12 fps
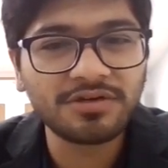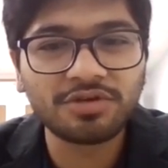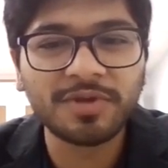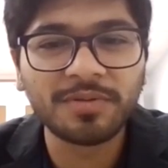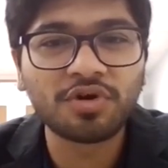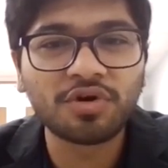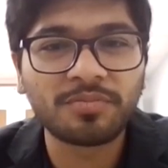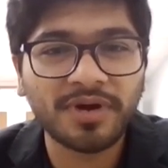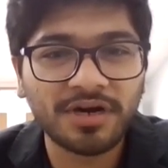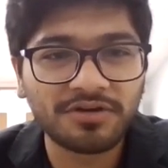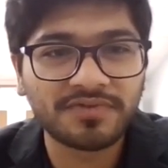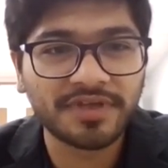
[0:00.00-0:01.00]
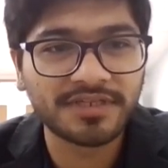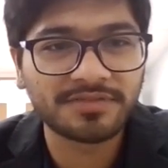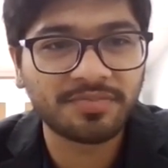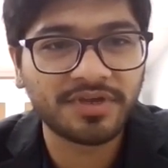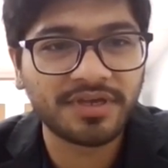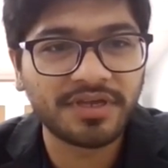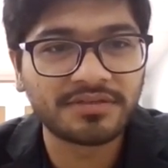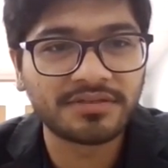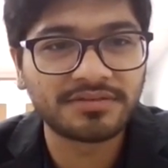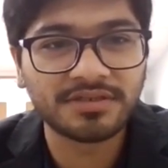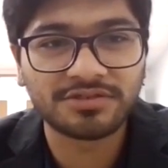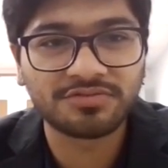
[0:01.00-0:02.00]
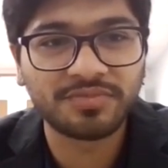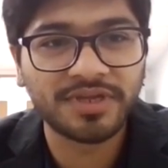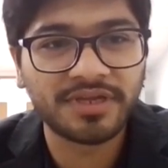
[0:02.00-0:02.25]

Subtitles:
to be more part of the SPE, and just to